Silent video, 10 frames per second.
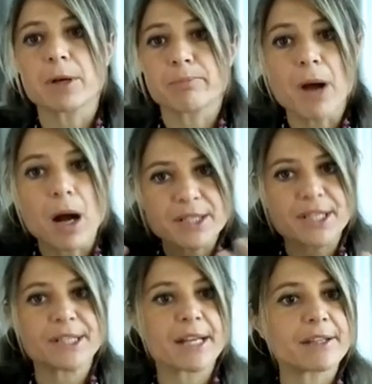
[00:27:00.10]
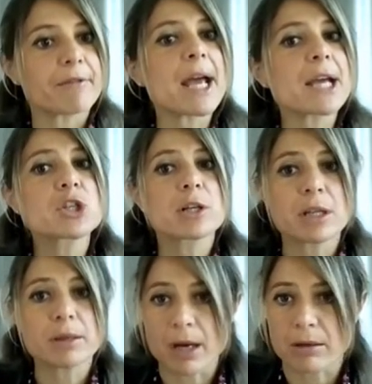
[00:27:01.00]
about policy in that
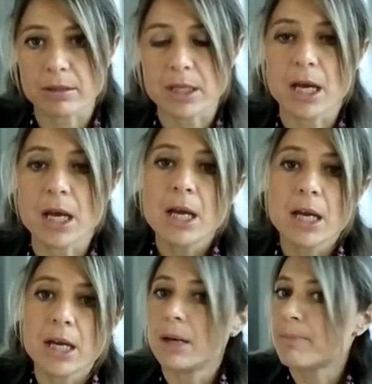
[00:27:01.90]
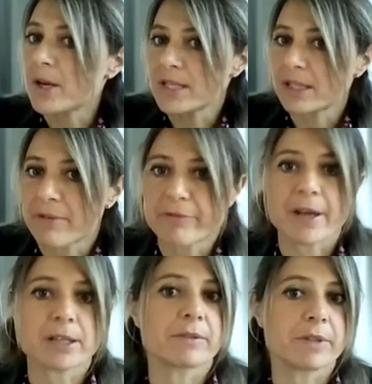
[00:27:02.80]
direction, about the positive
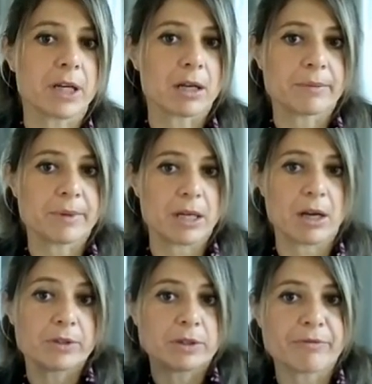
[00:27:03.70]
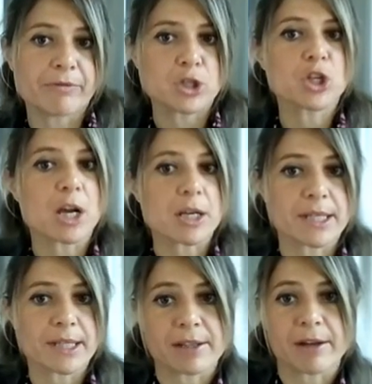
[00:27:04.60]
effect of the economy of different shocks
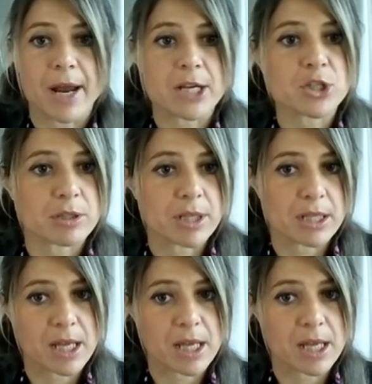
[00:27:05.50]
in that direction.